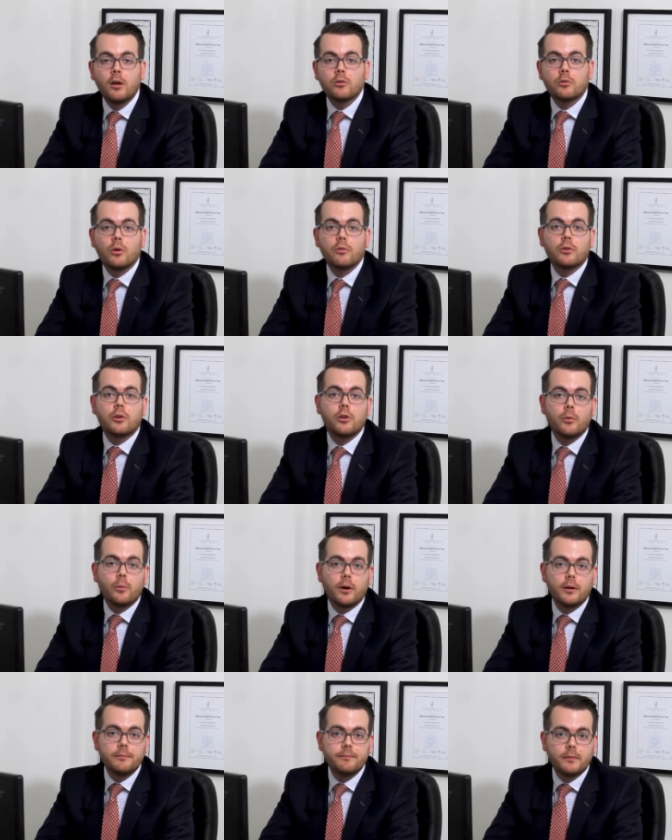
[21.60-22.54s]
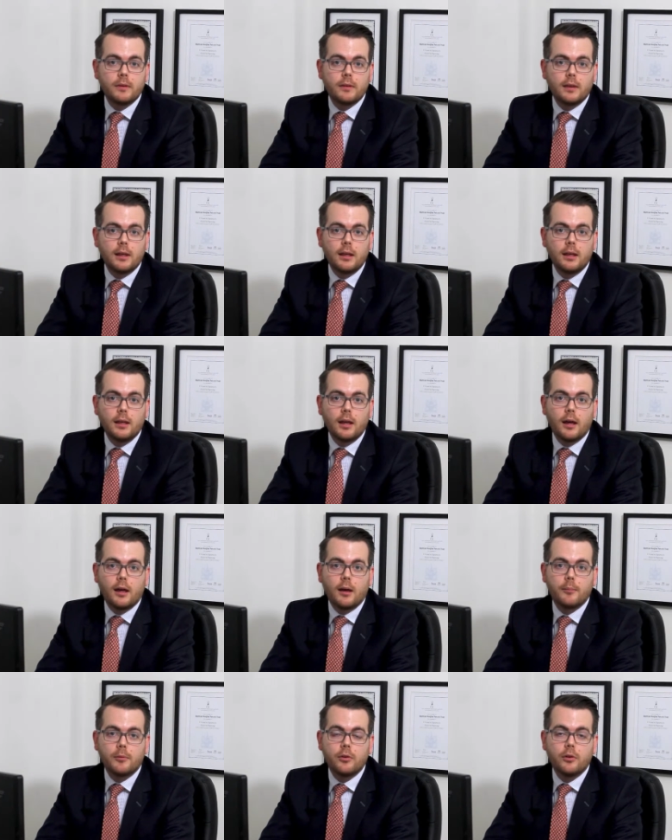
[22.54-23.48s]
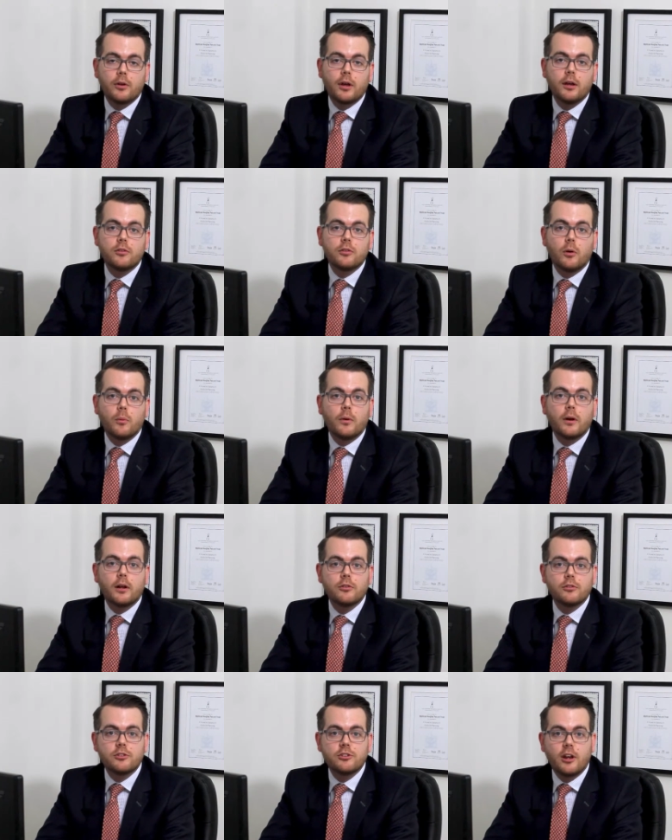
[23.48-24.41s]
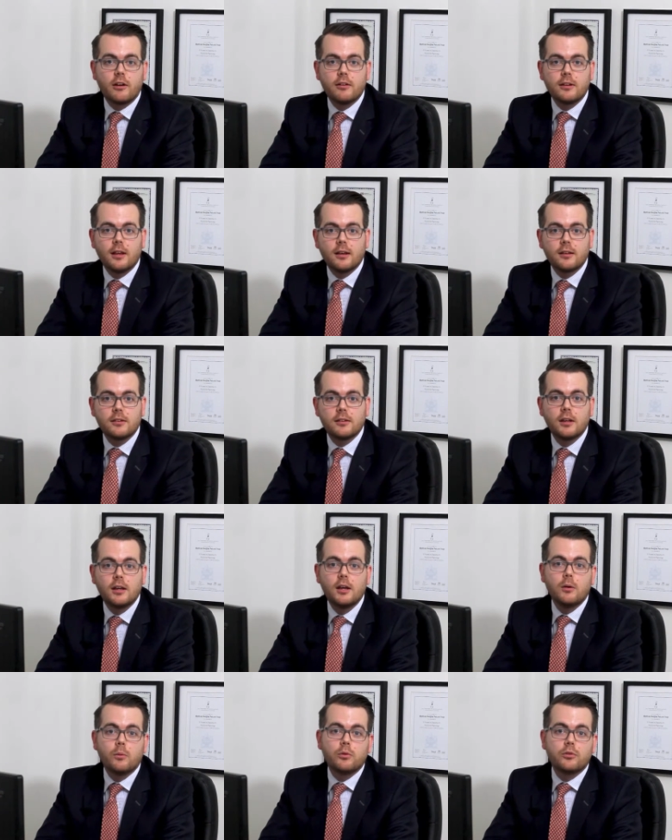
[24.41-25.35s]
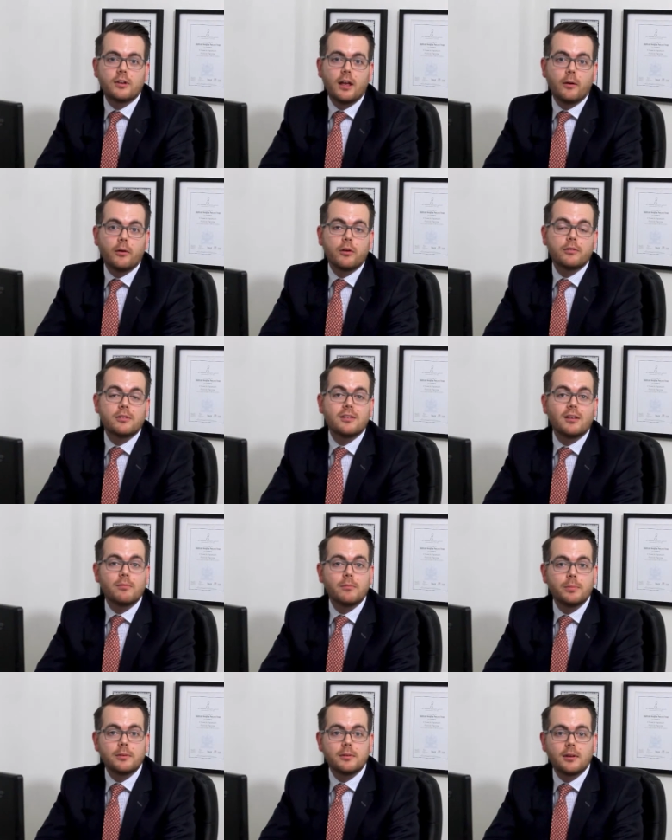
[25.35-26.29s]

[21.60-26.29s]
So over Q1, the UK Top 100 Share Index was down over 7%.